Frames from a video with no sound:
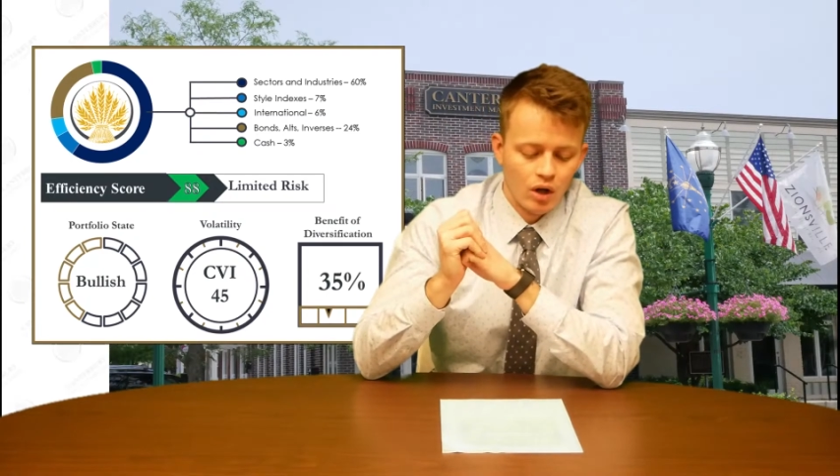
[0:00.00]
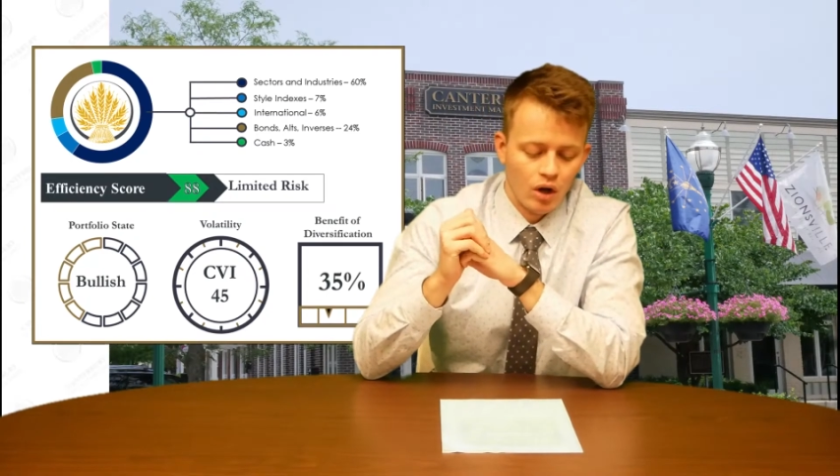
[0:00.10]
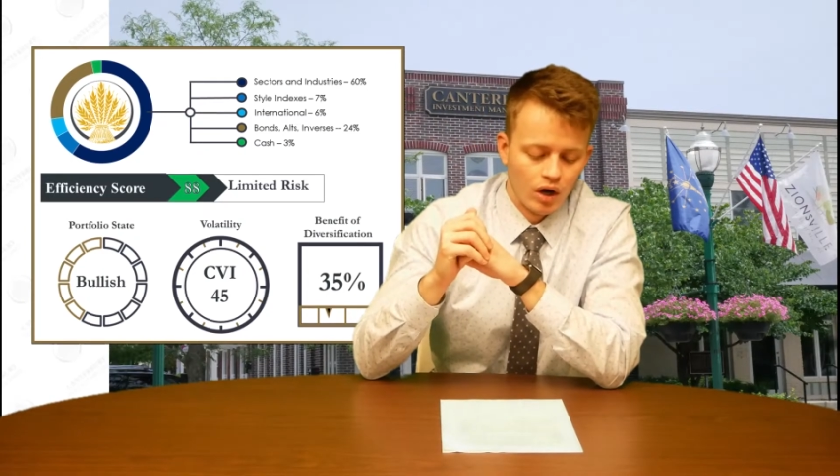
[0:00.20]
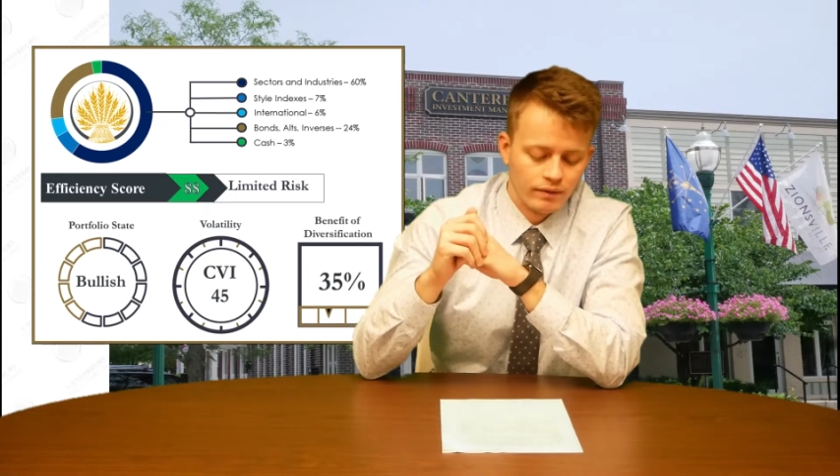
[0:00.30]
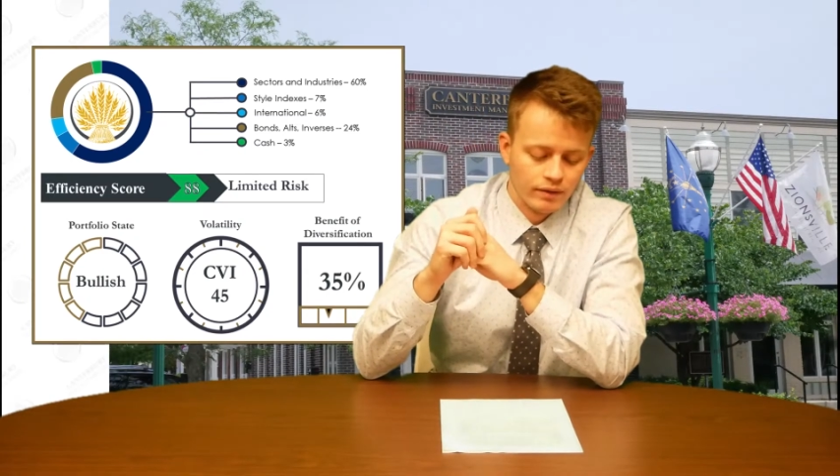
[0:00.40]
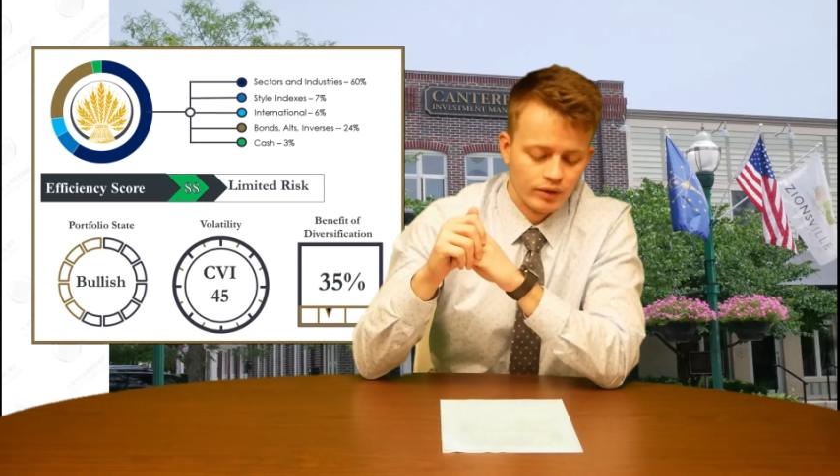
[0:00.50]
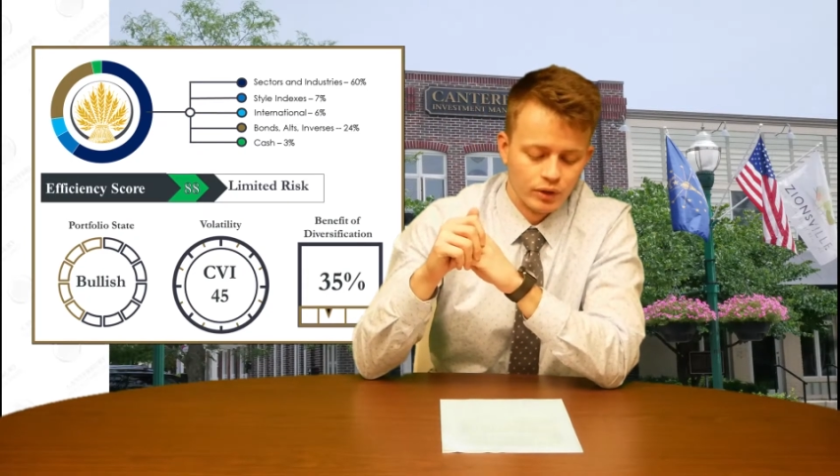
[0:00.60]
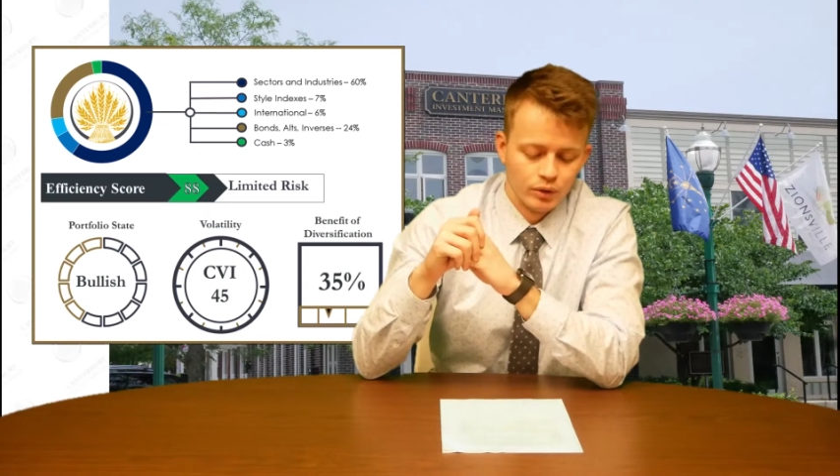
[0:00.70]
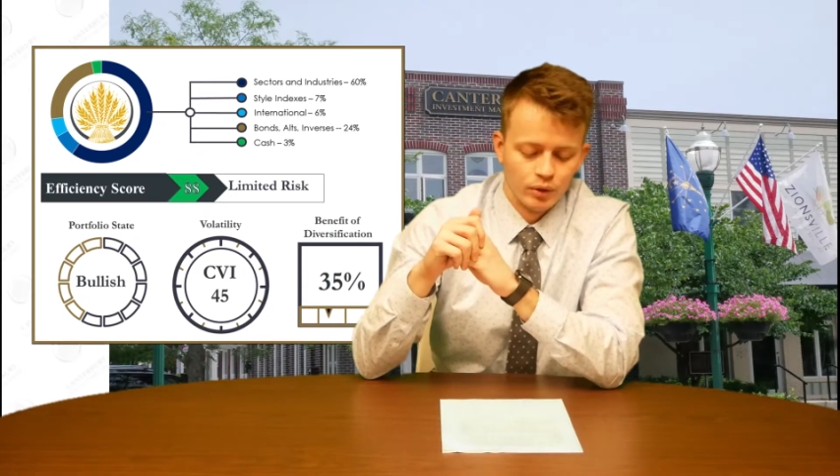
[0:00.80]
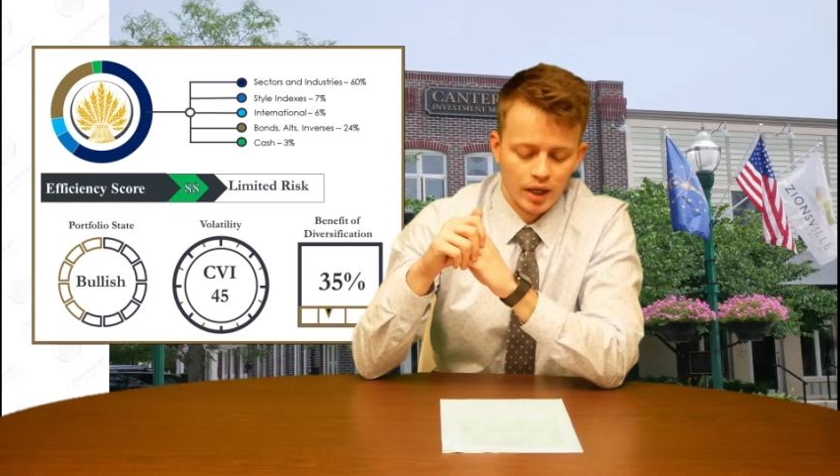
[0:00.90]
off of a
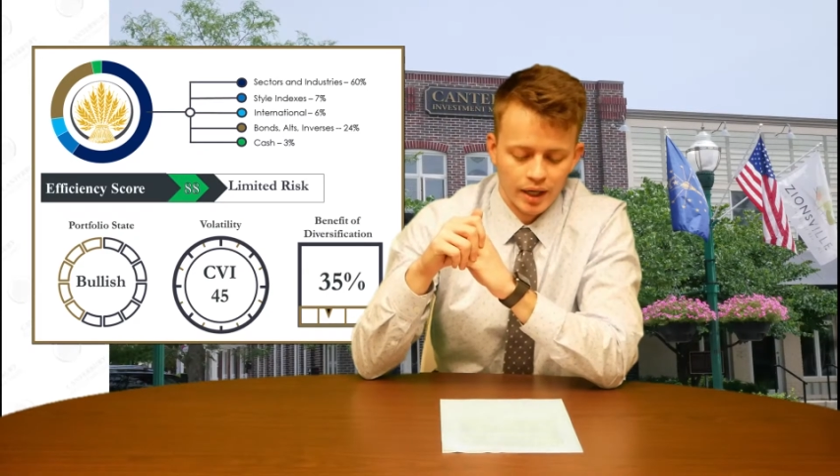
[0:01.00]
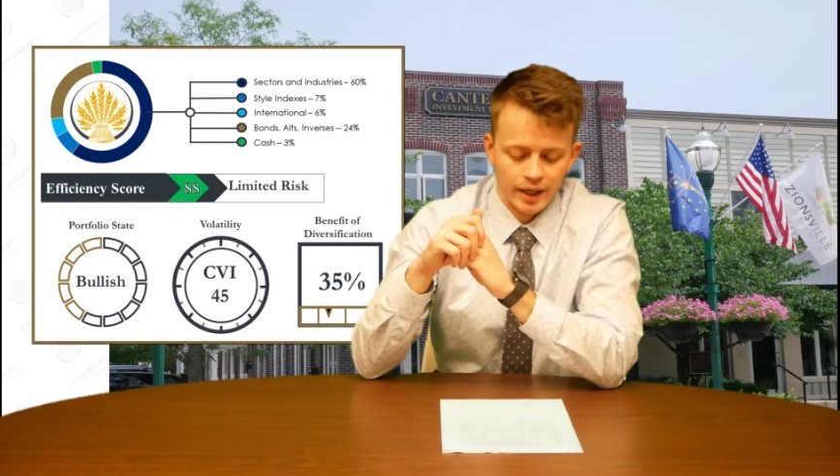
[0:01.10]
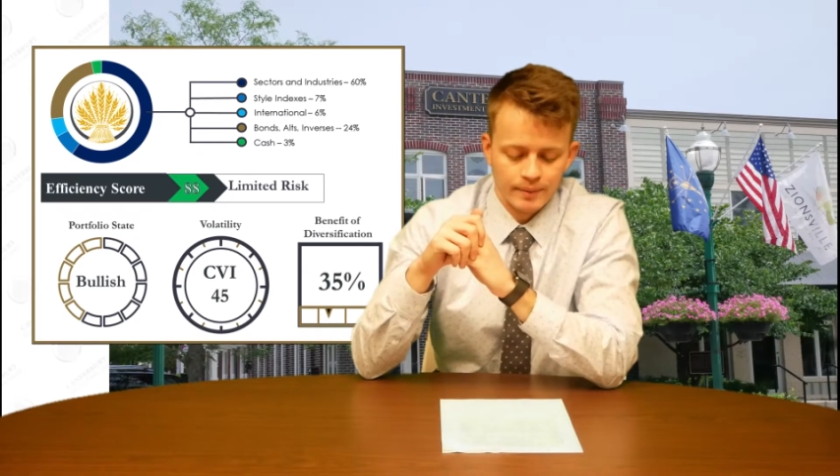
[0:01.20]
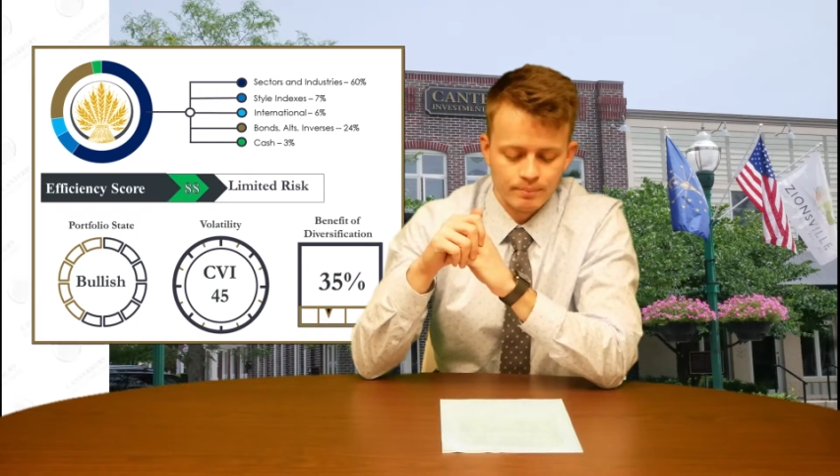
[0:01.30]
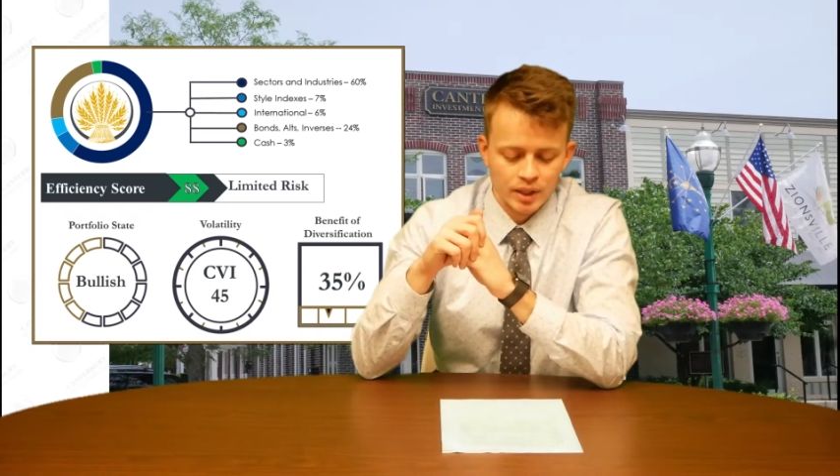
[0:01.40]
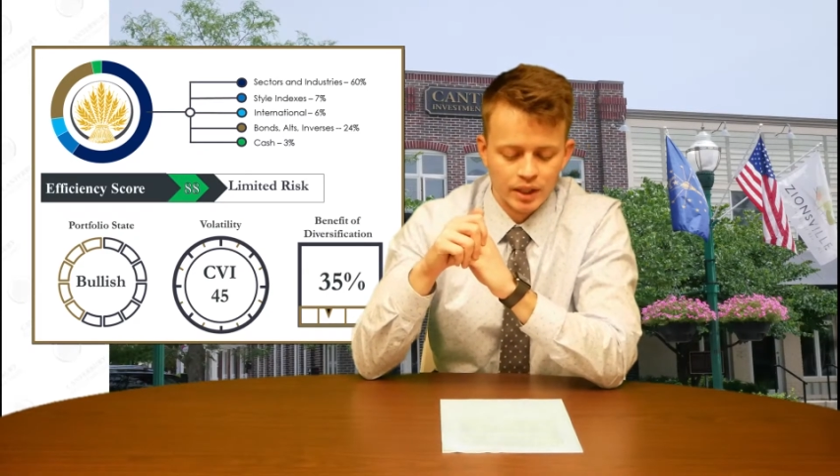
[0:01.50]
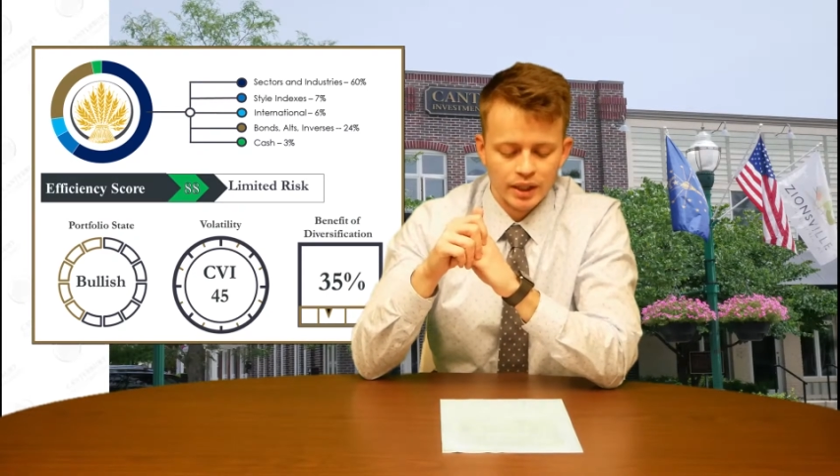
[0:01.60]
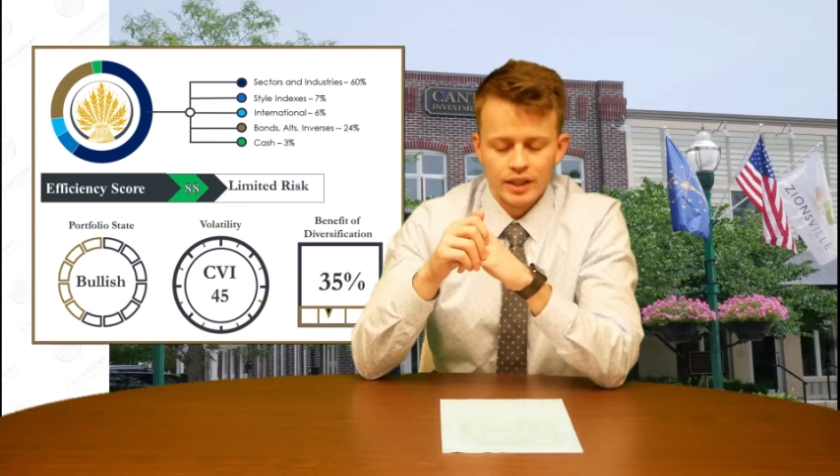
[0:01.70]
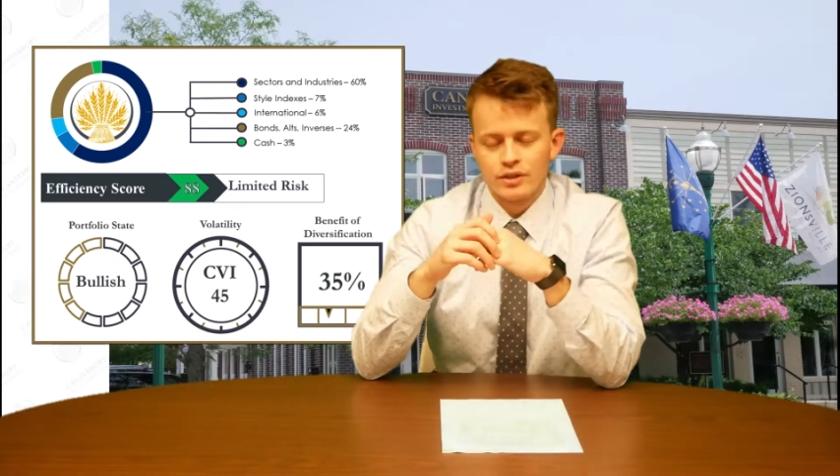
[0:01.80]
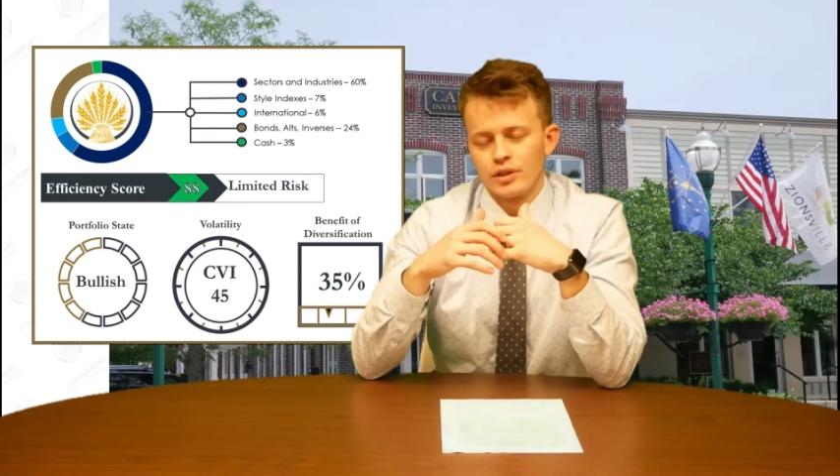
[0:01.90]
new high.
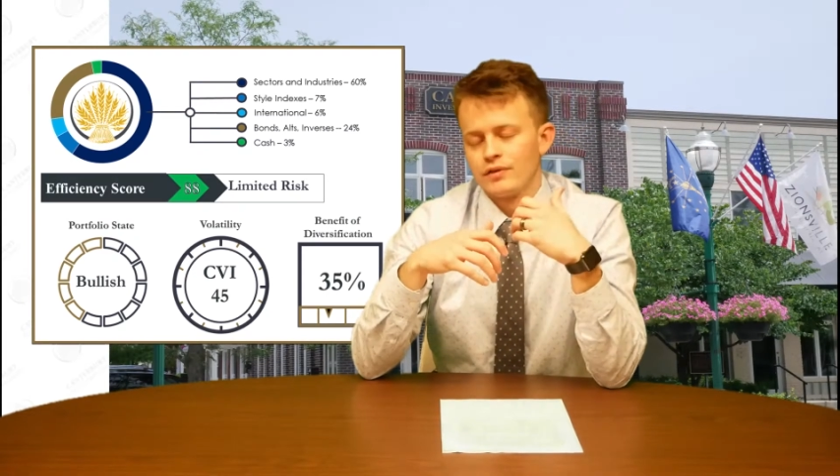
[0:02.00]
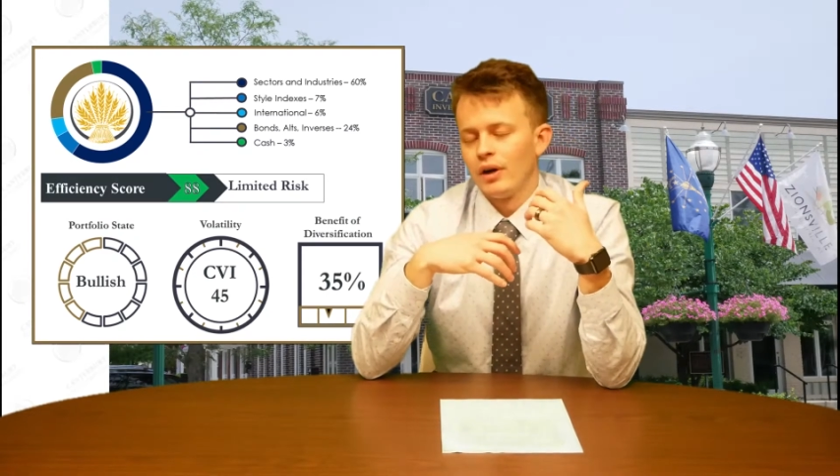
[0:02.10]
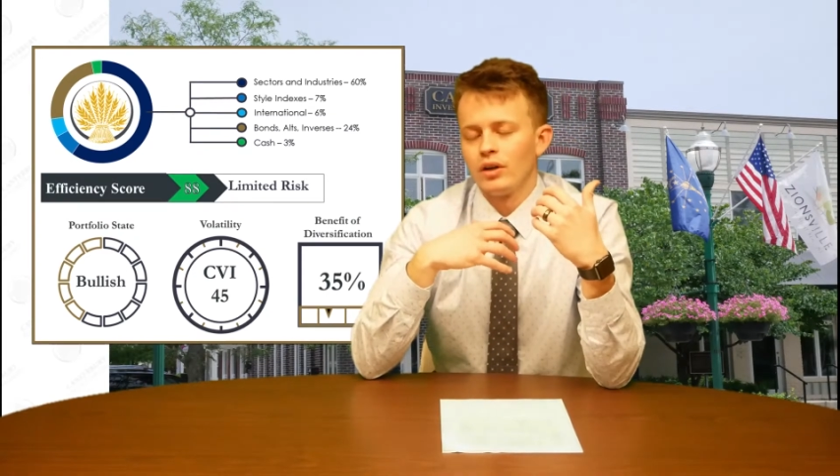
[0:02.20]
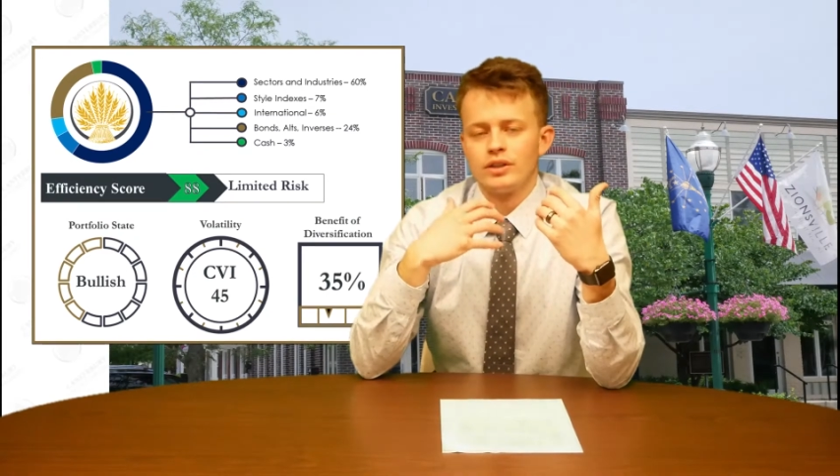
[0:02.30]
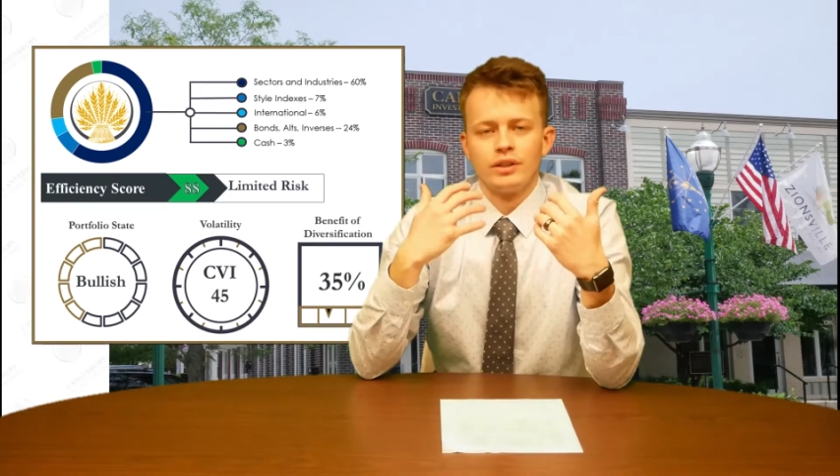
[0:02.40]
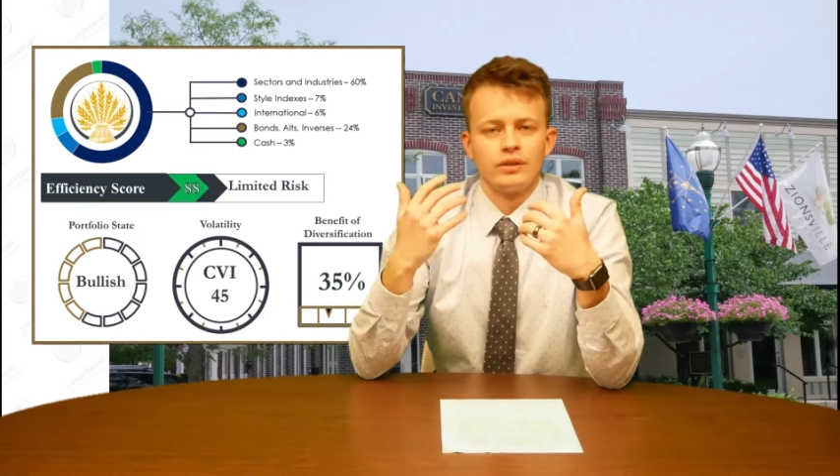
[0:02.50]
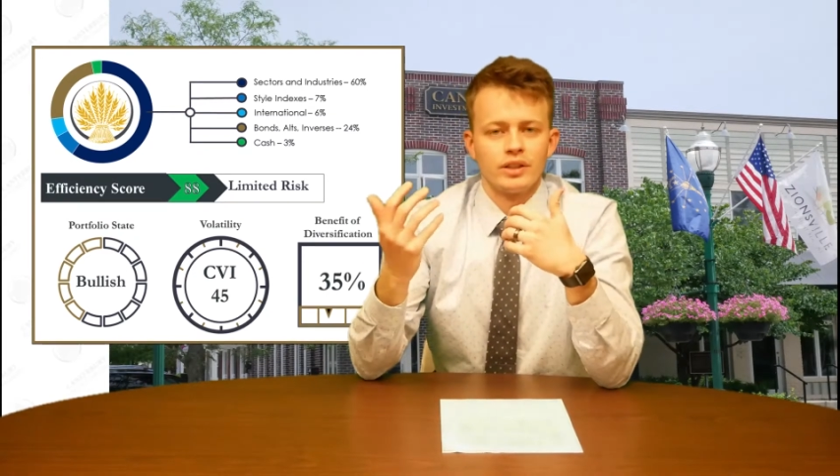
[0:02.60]
And so this volatility